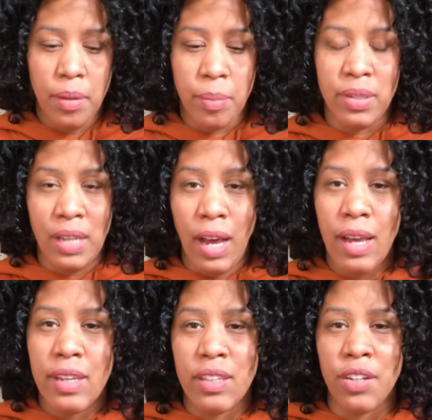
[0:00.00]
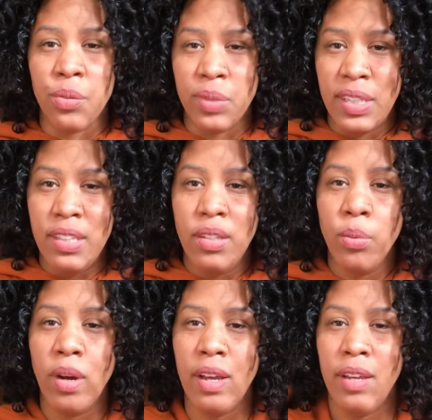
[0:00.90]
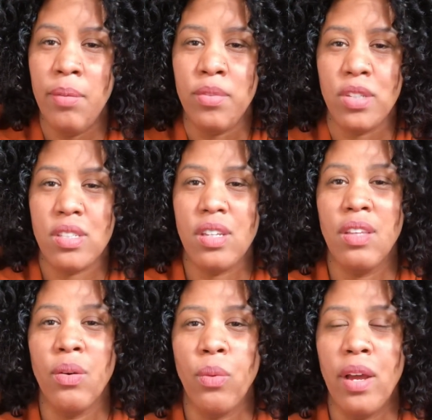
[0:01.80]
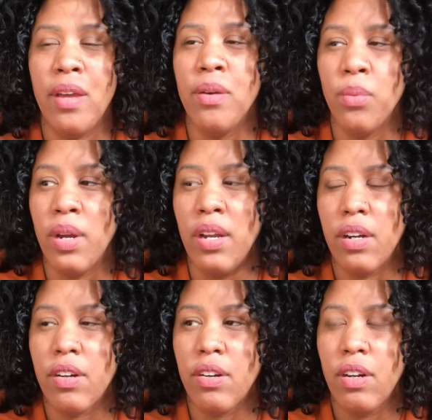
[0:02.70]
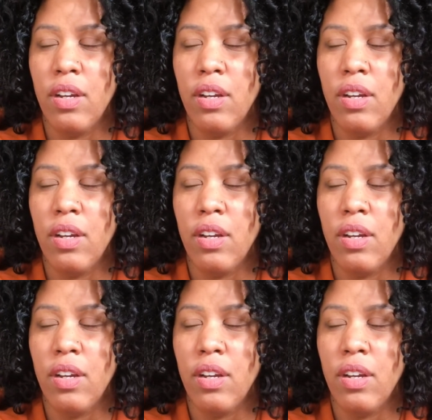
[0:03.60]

but not in a greedy way, just in a way where